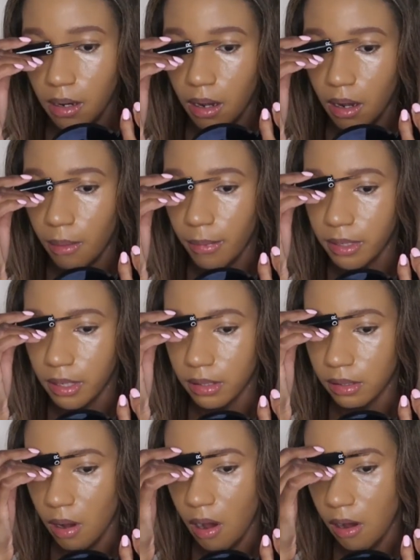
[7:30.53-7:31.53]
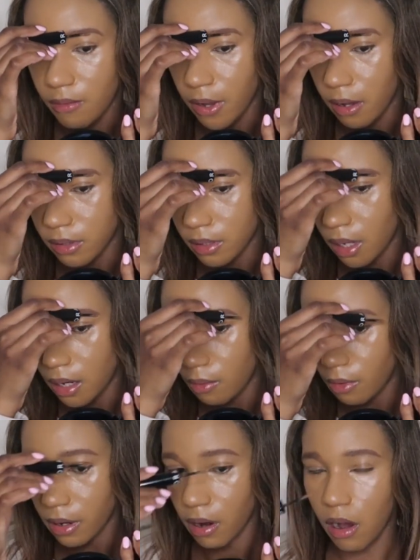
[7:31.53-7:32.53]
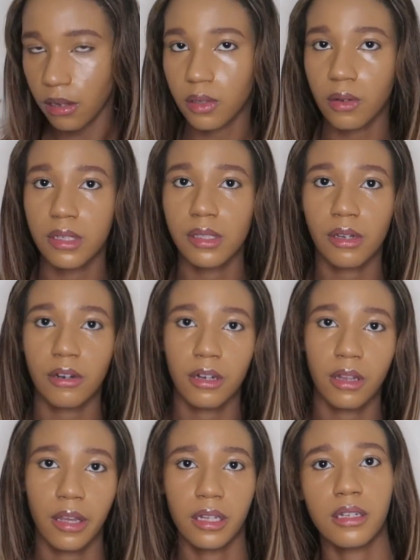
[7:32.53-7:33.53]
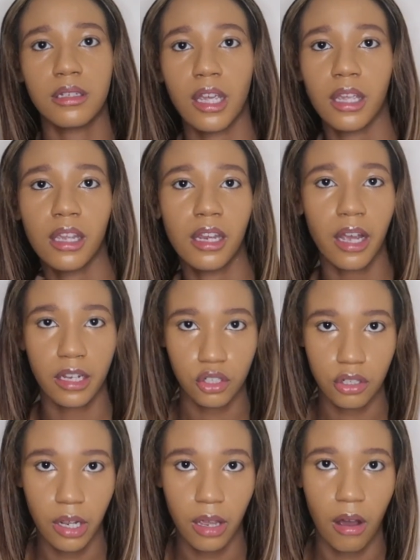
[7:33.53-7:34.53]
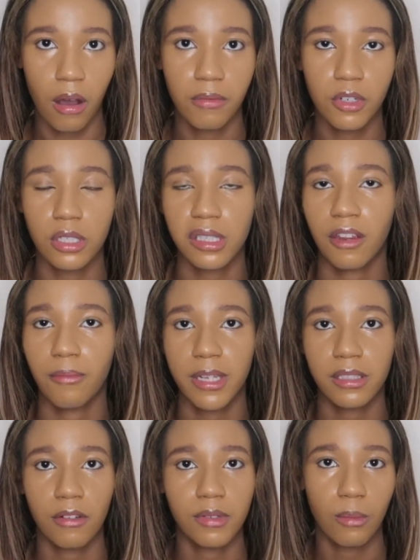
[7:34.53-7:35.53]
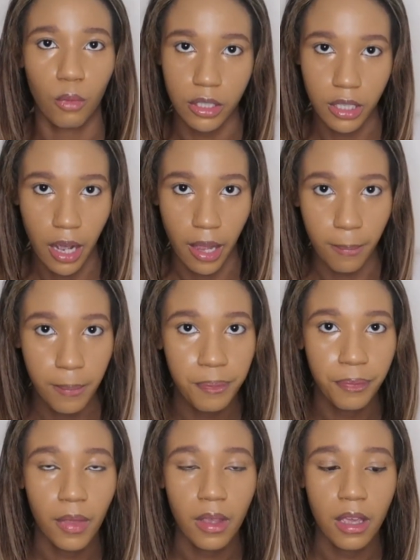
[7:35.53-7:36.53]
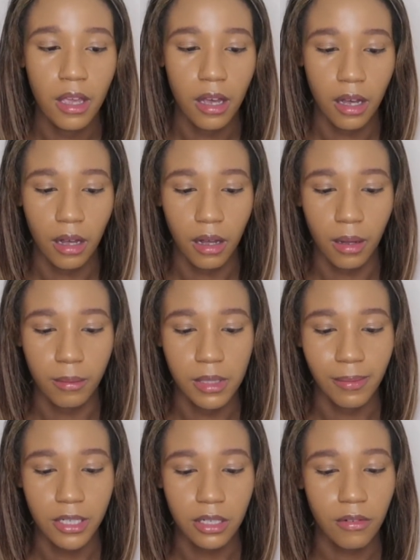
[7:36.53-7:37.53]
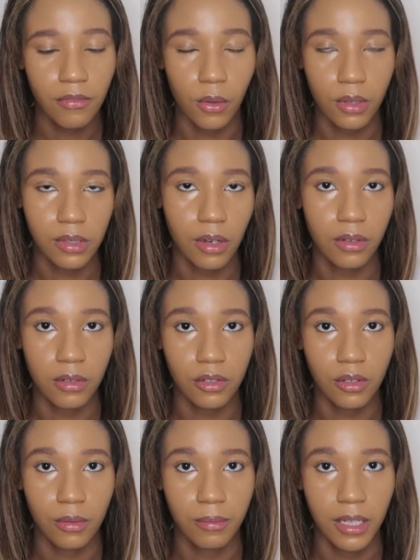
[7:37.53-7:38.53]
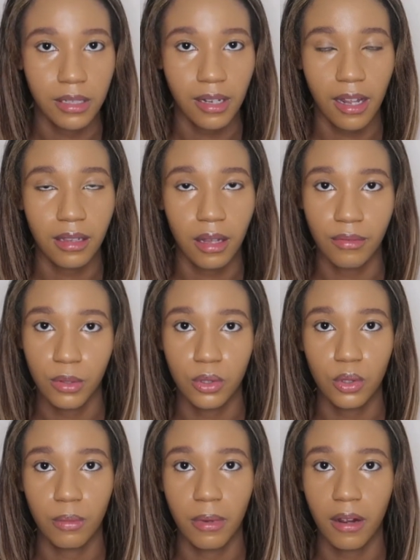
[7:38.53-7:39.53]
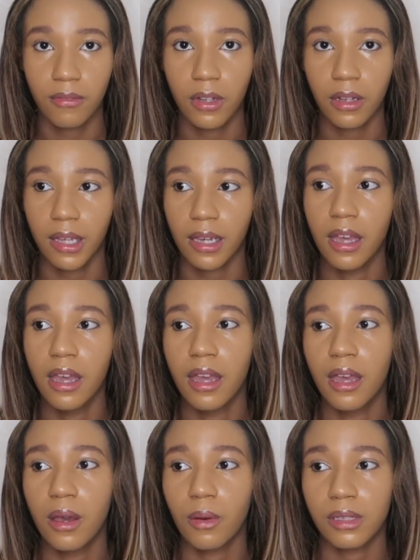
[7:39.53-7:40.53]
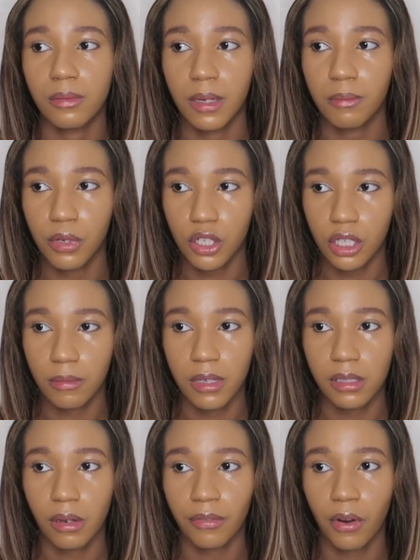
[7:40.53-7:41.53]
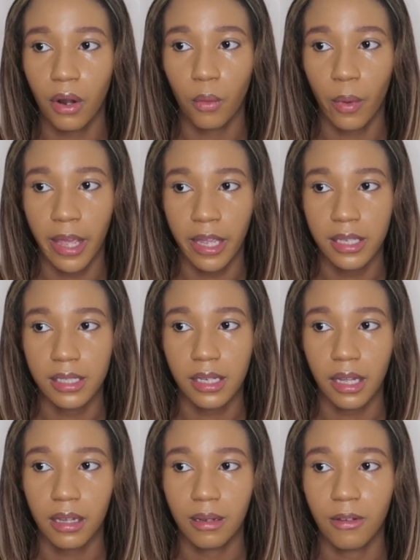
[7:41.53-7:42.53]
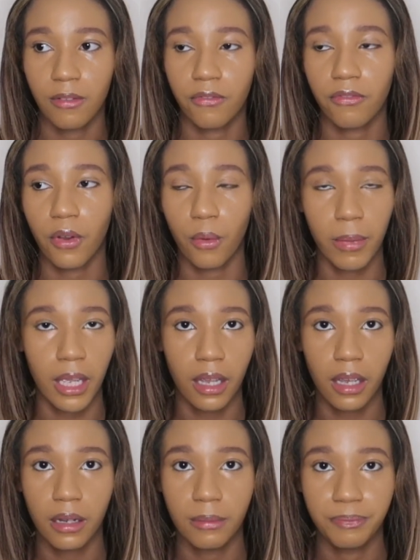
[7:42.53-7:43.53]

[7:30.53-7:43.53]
on my days off outside of work. Also considered like taking an extra day off just to give myself some more time, especially to focus on YouTube, because I love YouTube, but I feel like what's been pushing me so far away is like filming